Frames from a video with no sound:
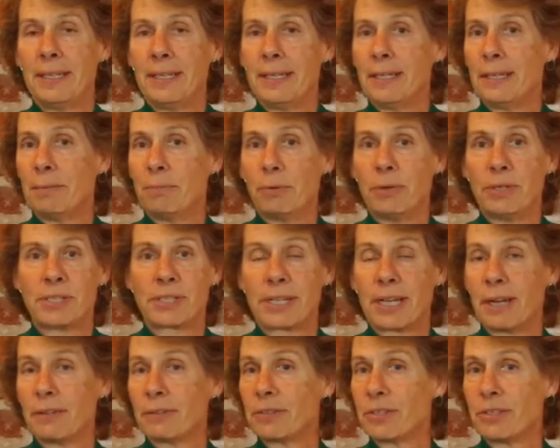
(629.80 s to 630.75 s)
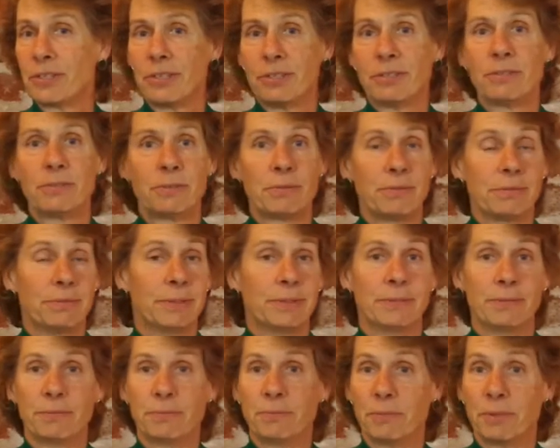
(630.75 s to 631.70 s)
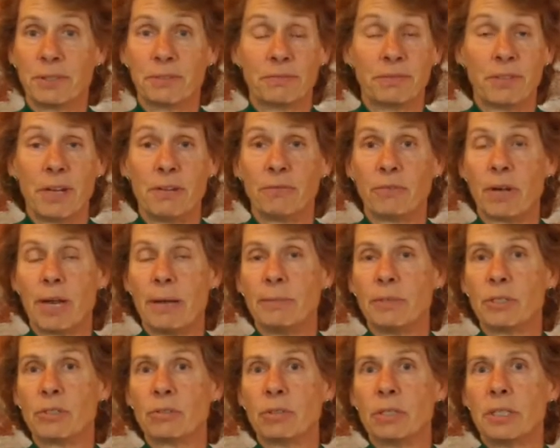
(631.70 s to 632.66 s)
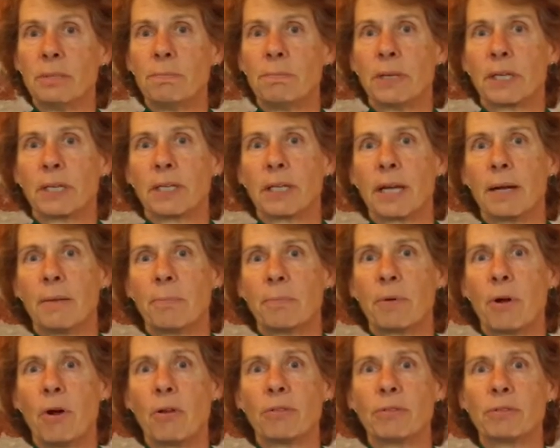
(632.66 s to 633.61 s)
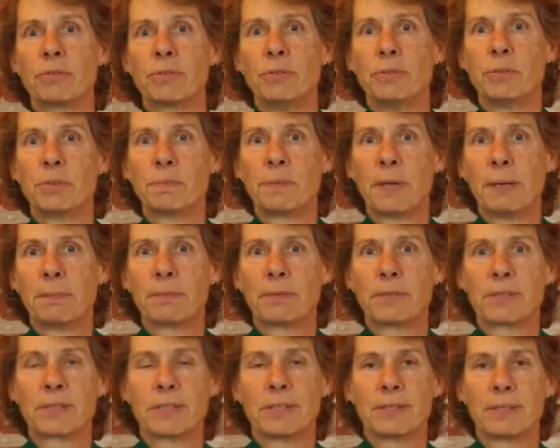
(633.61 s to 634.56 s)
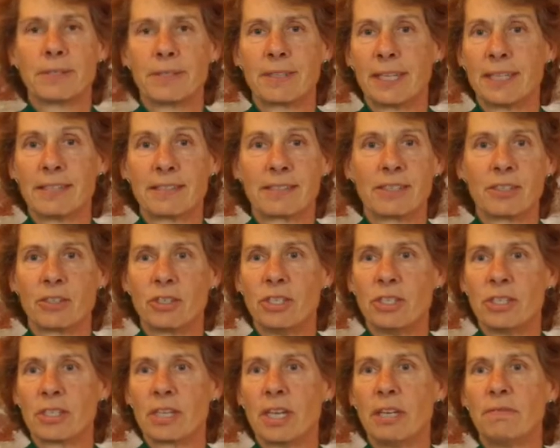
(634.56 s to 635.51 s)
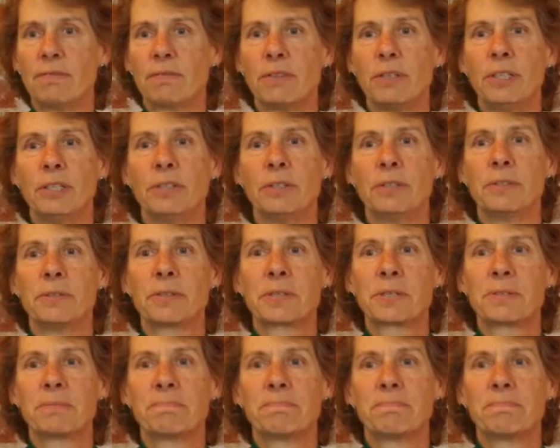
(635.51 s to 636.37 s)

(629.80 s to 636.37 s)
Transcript: The Boy Scouts still would have loved Grandma Jody picking up all those newspapers and things that she saved for years.